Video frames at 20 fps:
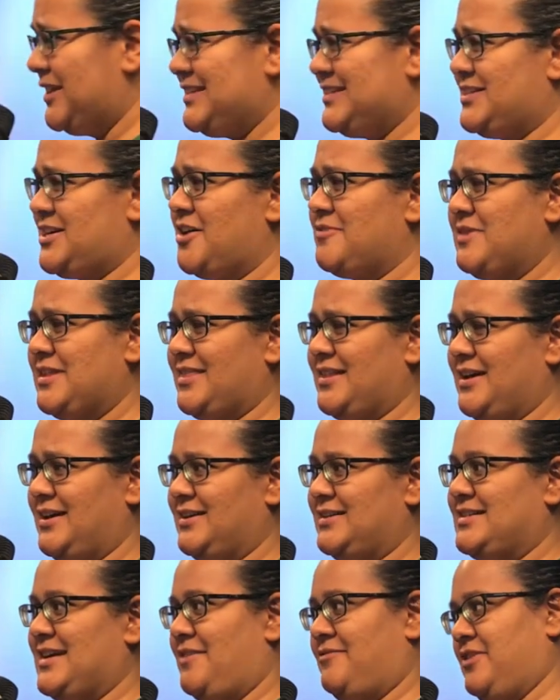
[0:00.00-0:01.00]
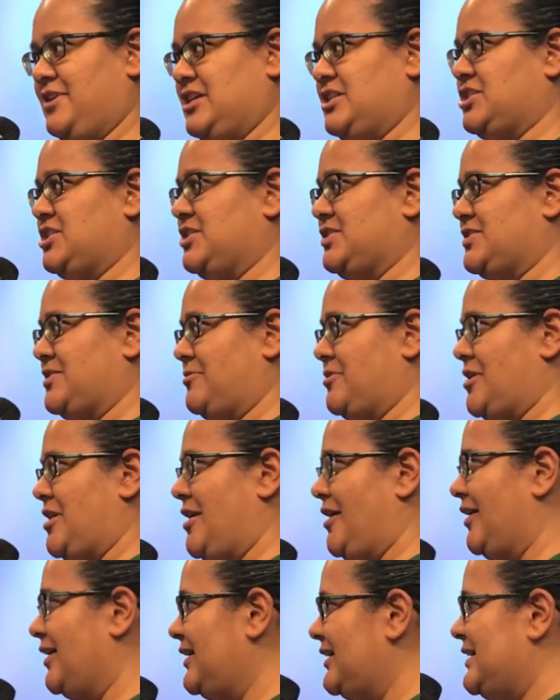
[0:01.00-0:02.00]
let's start with a definition so we're
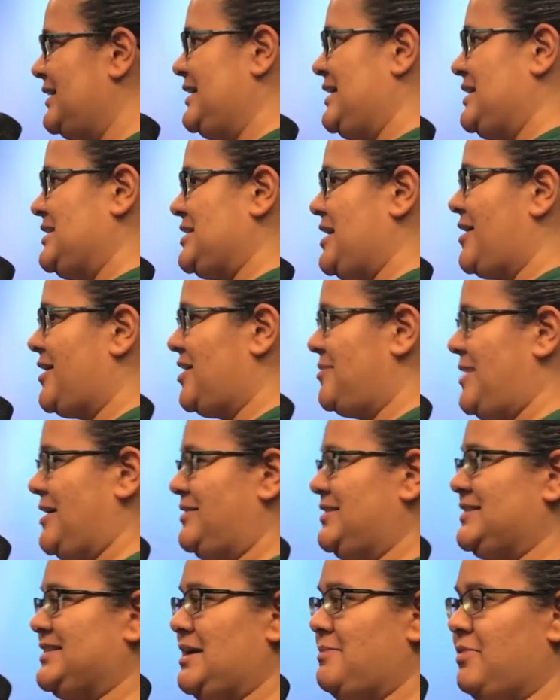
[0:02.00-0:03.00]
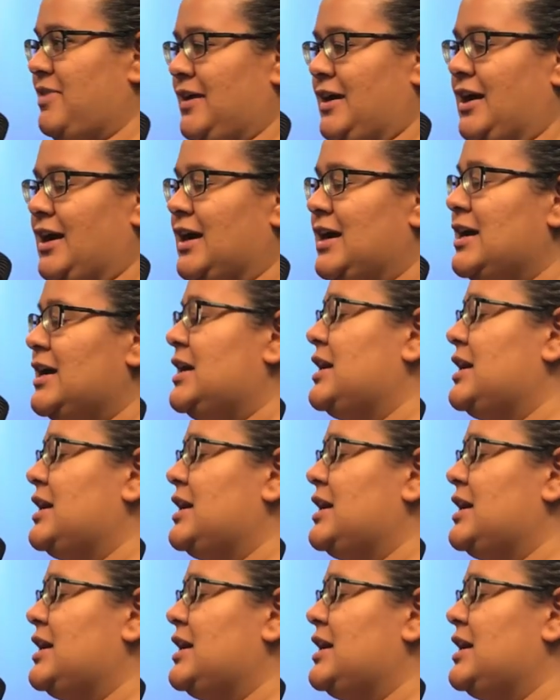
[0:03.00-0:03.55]
all talking about the same thing.